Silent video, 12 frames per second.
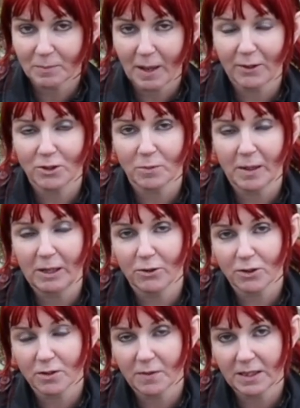bound to be
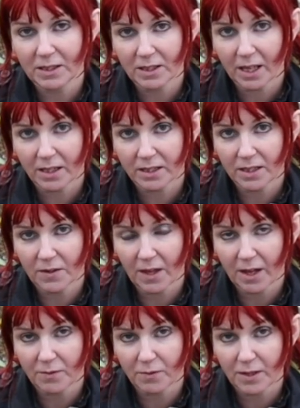lots of insects in
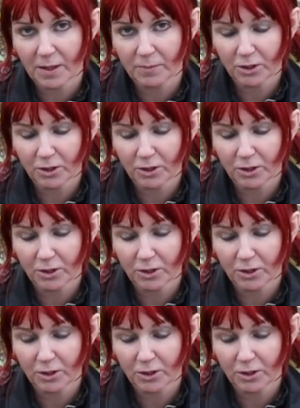there for them